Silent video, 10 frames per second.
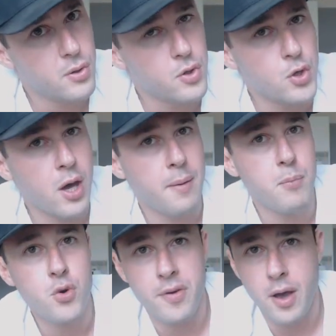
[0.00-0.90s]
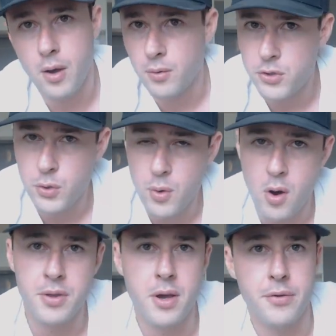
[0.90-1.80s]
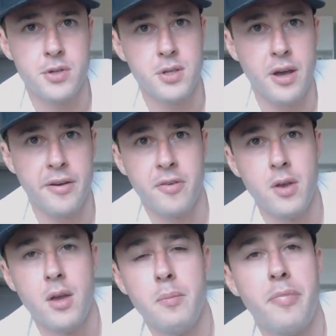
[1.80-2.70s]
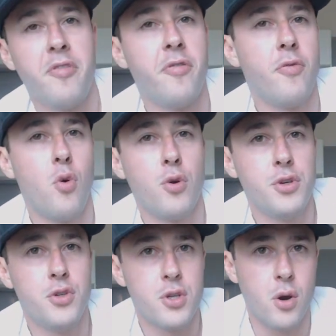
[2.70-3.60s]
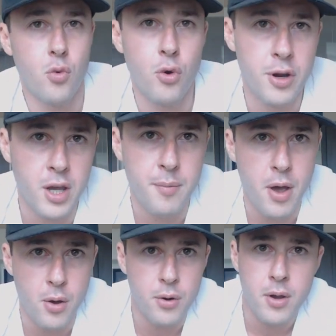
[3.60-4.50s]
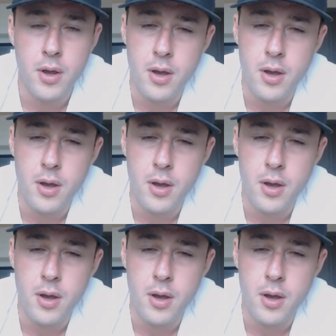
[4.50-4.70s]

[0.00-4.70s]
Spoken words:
You got to move out, do all the other stuff before you start worrying about